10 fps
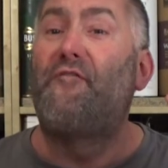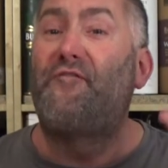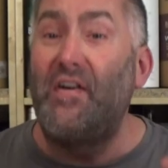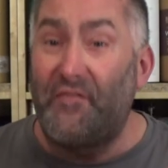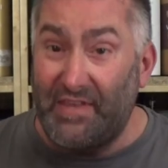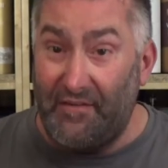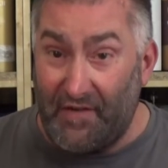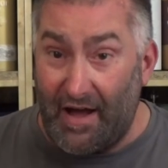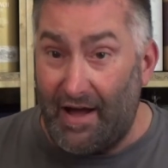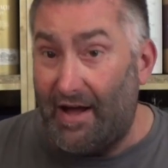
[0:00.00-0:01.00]

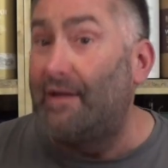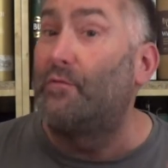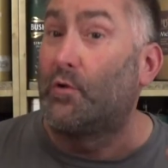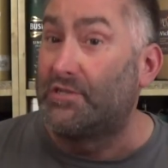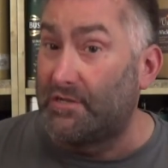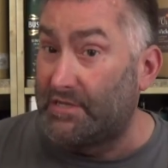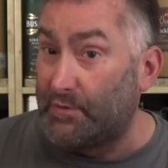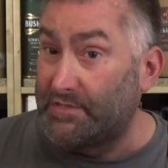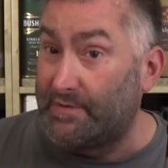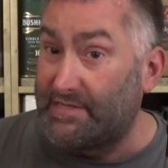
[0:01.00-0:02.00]
55, originally
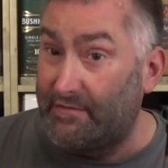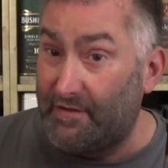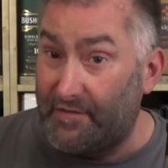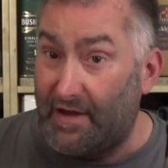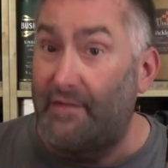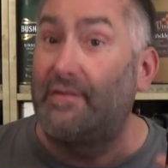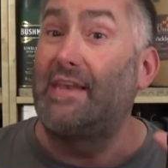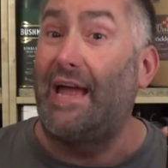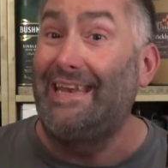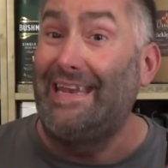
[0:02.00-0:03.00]
supposed to be 75, and
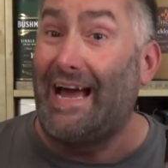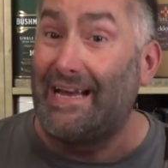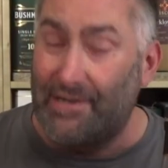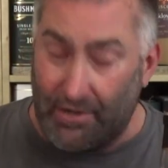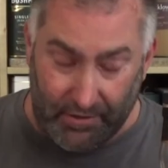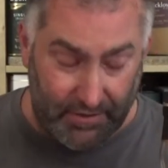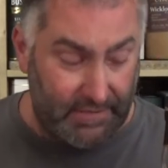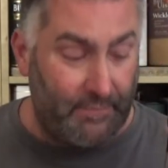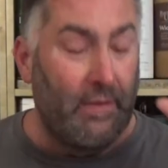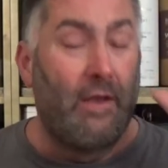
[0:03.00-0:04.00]
$99
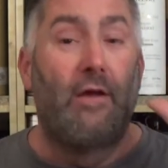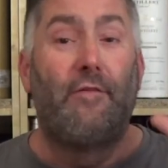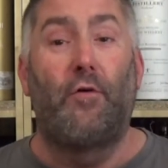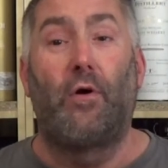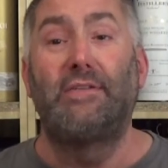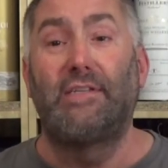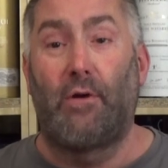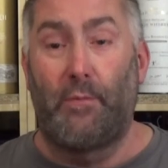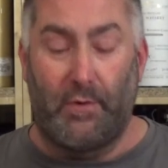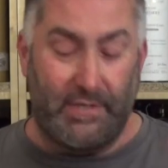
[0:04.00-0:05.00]
for a
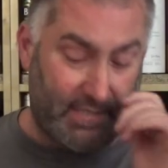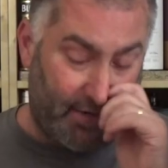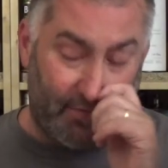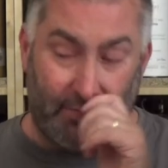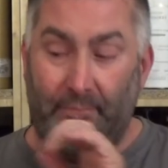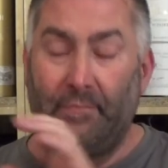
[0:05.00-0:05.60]
0.7.